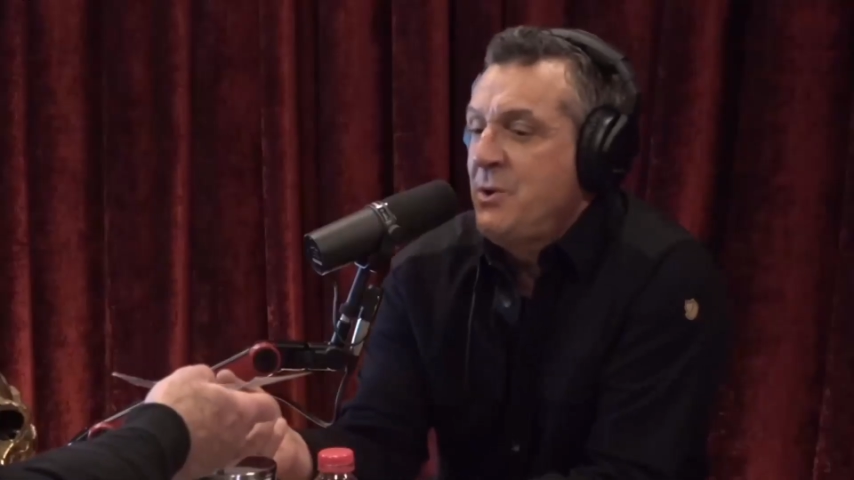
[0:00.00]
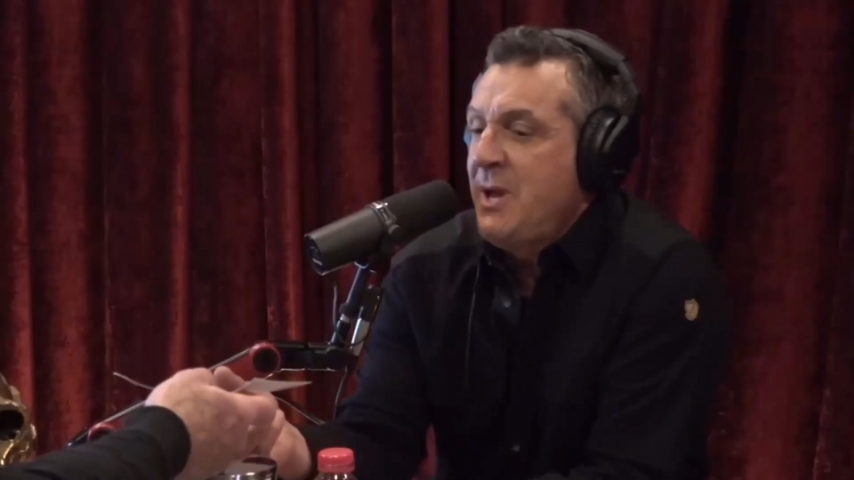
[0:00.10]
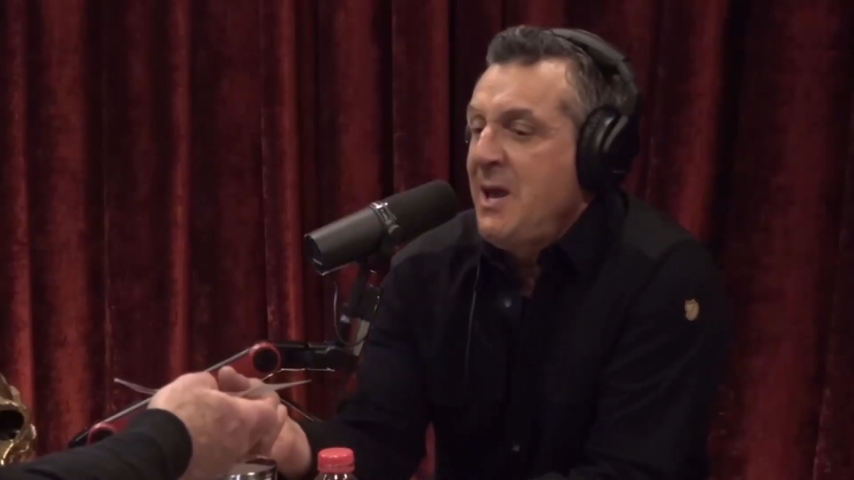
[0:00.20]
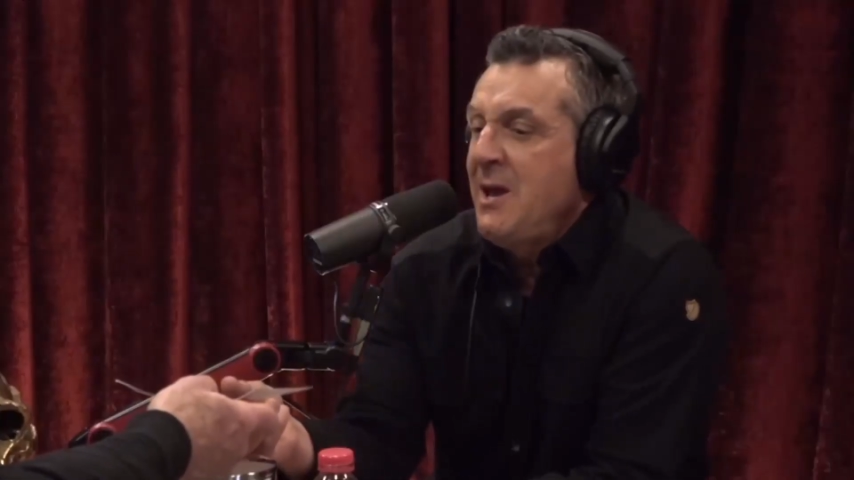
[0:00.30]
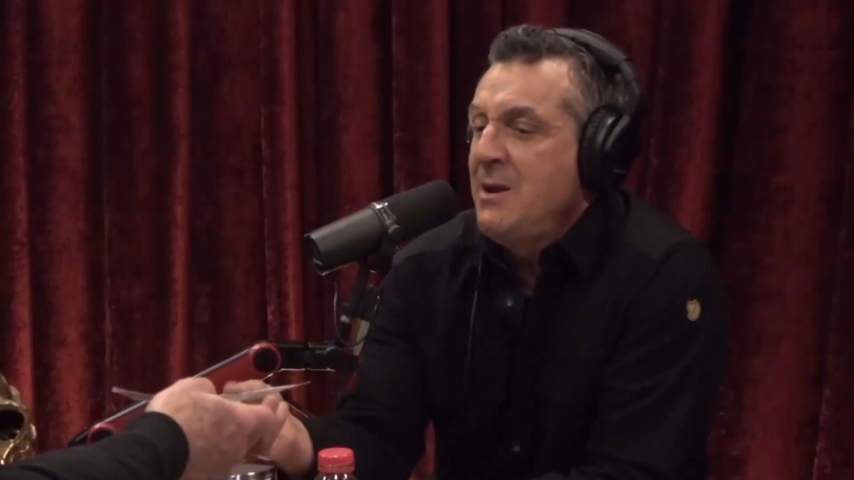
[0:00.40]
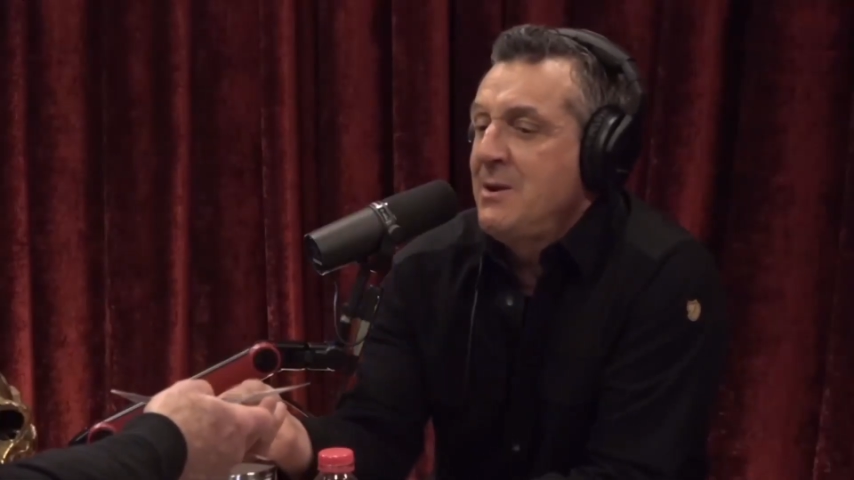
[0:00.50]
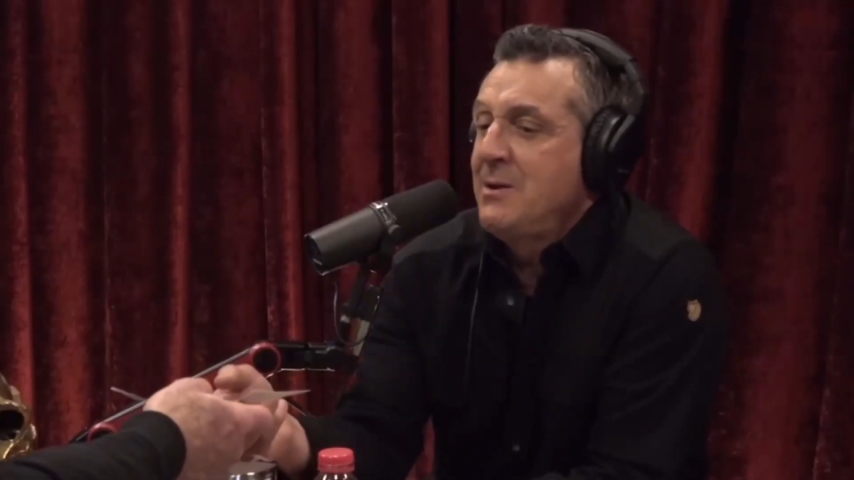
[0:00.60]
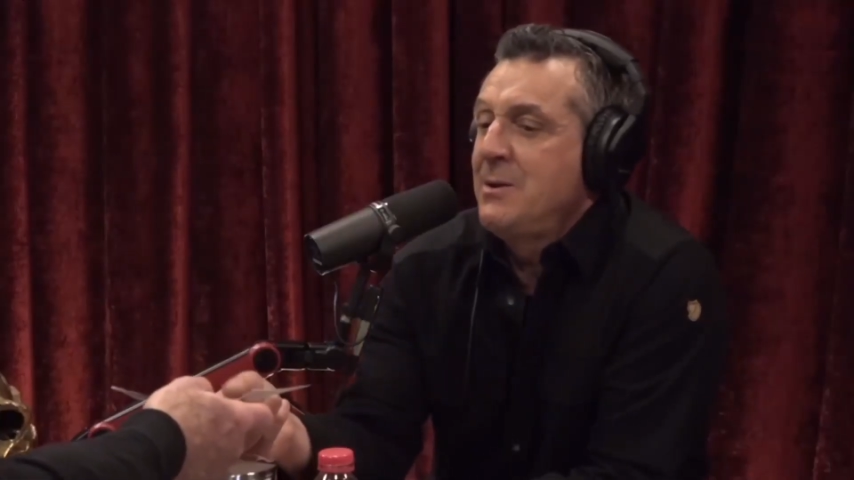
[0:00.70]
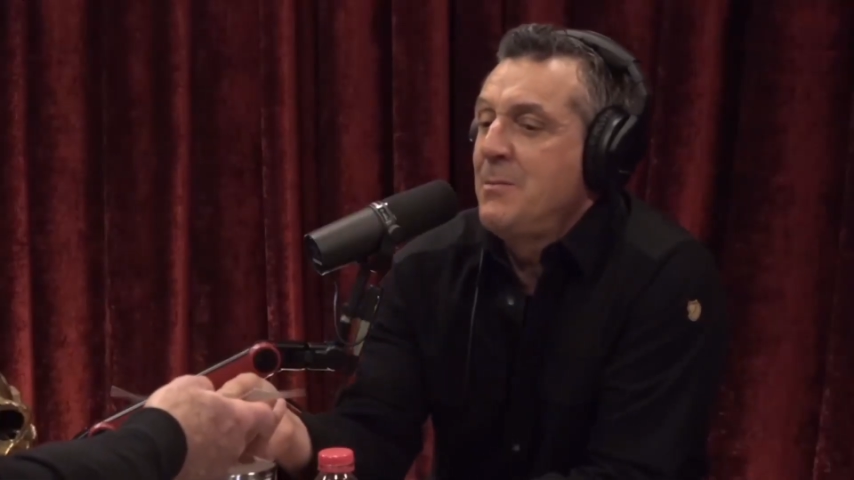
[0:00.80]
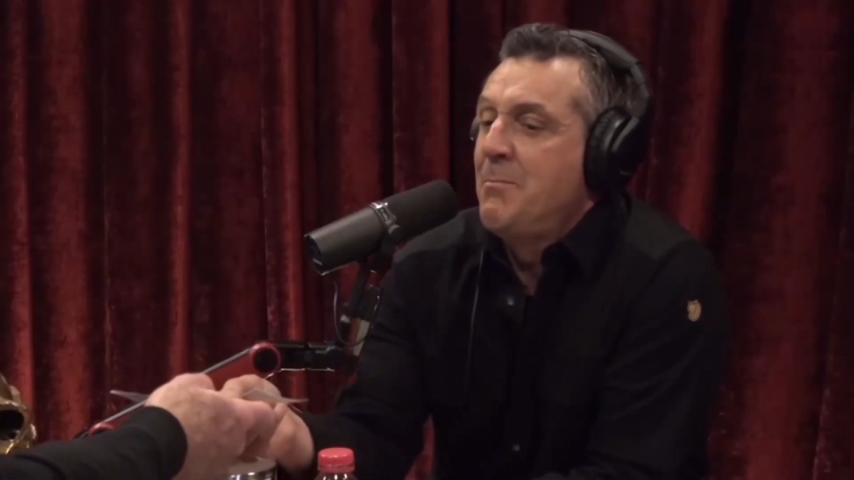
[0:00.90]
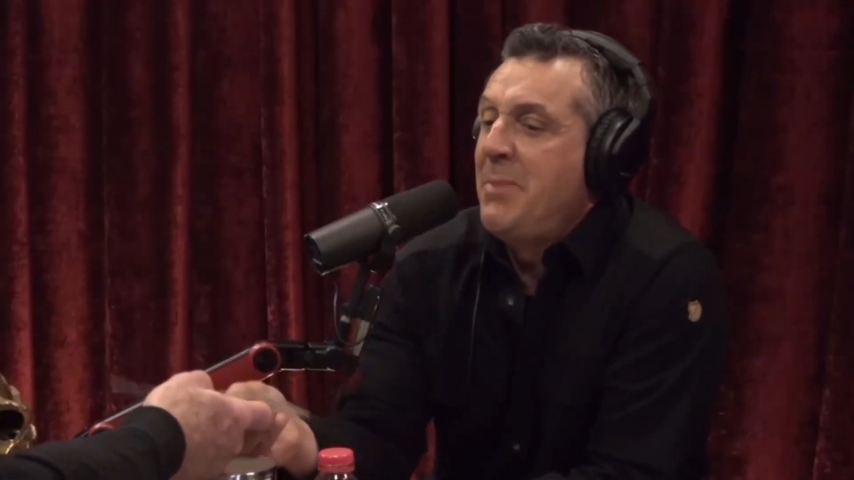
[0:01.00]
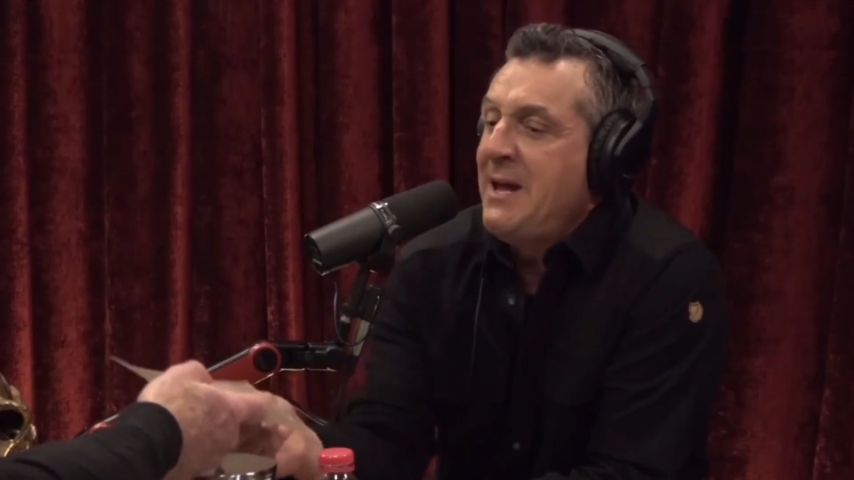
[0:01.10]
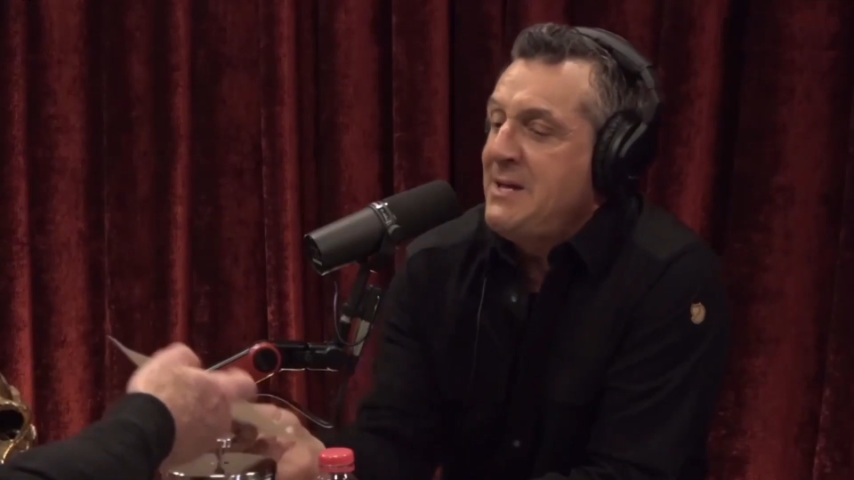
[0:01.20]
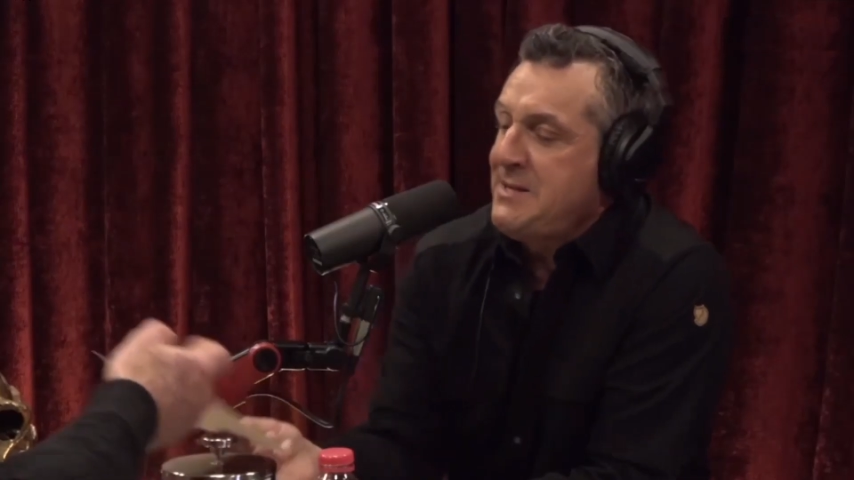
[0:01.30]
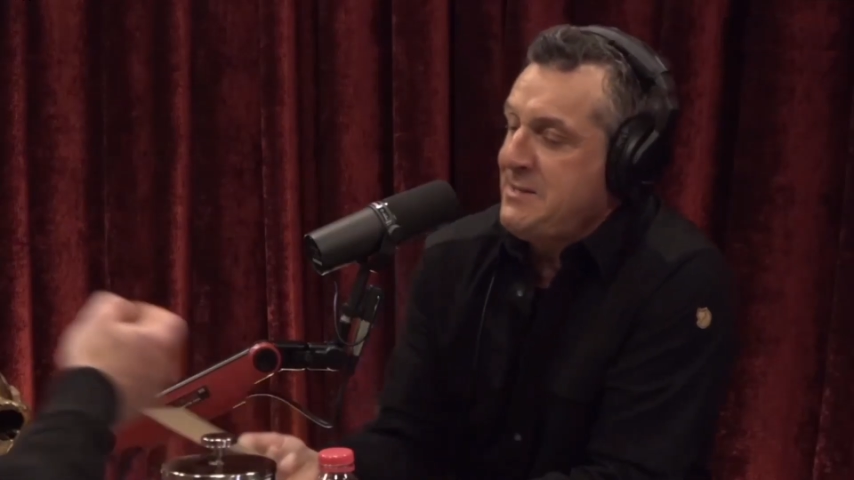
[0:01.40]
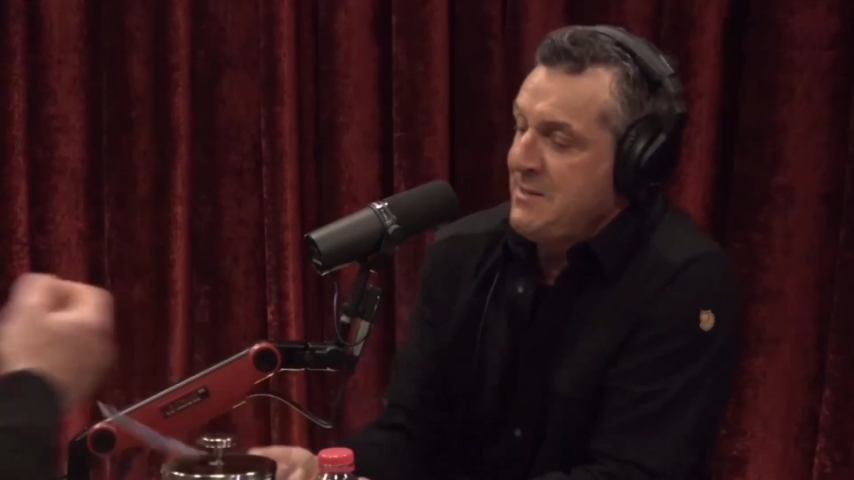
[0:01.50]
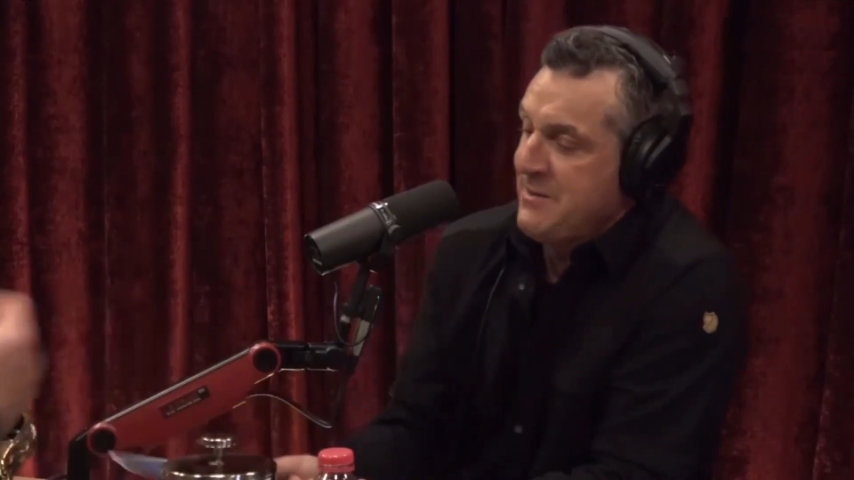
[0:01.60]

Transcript: can't base